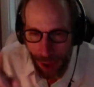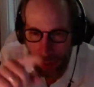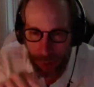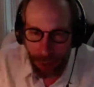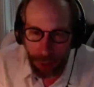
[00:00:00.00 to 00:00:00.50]

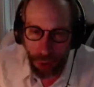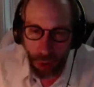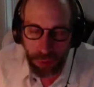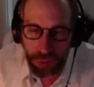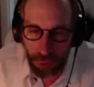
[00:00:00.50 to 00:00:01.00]
And in a
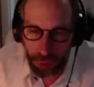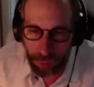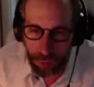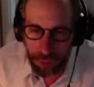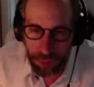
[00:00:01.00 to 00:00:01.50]
closed
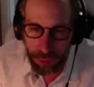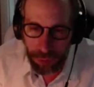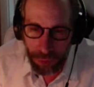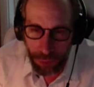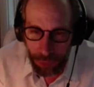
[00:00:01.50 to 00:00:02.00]
universe,
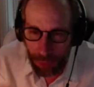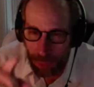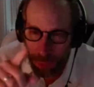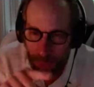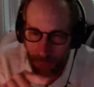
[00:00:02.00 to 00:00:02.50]

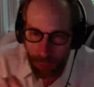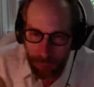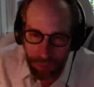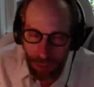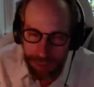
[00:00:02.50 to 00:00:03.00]

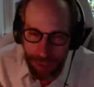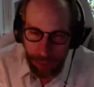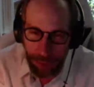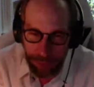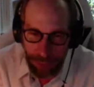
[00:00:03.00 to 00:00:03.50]
the sum of the,
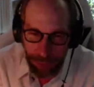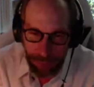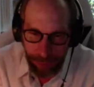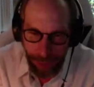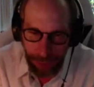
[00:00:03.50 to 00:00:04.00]
the,
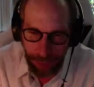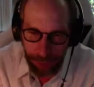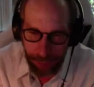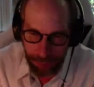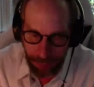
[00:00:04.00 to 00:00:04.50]
the ang
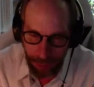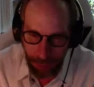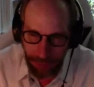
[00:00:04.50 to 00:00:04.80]
light